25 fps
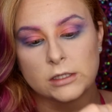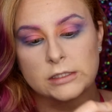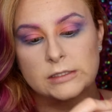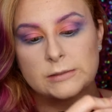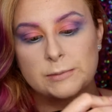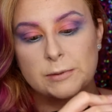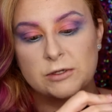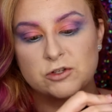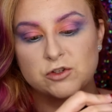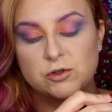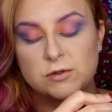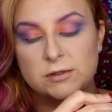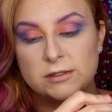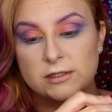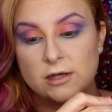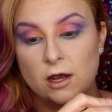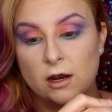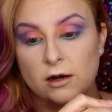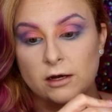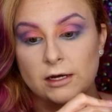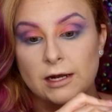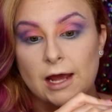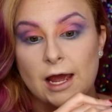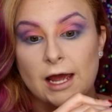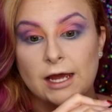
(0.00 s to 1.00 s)
Spectrum
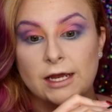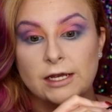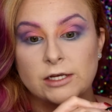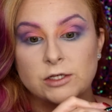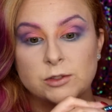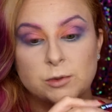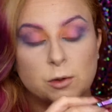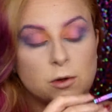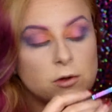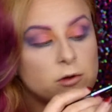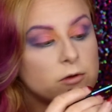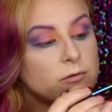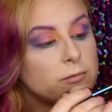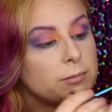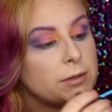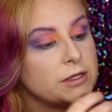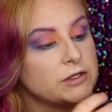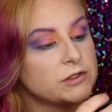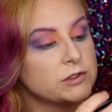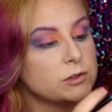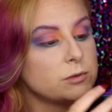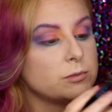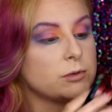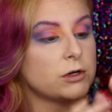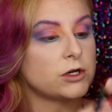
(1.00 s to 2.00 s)
SIREN A12
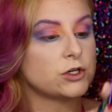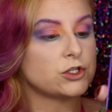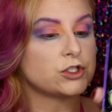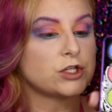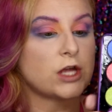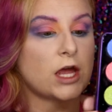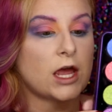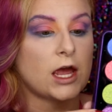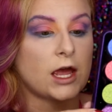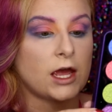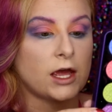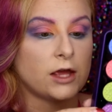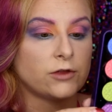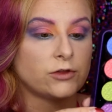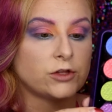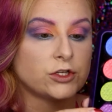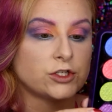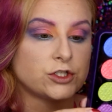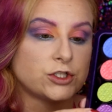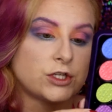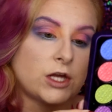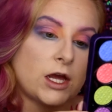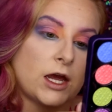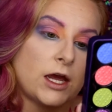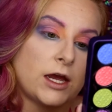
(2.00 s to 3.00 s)
pencil brush and the
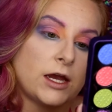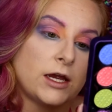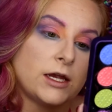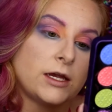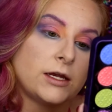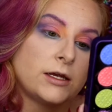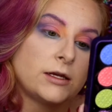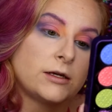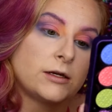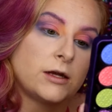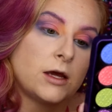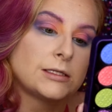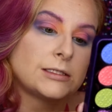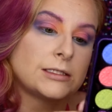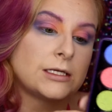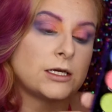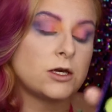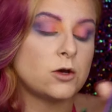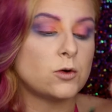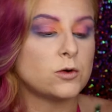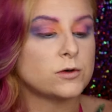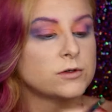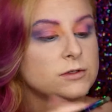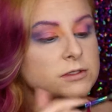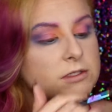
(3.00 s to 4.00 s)
shade
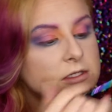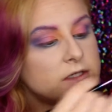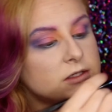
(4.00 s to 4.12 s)
Seahorse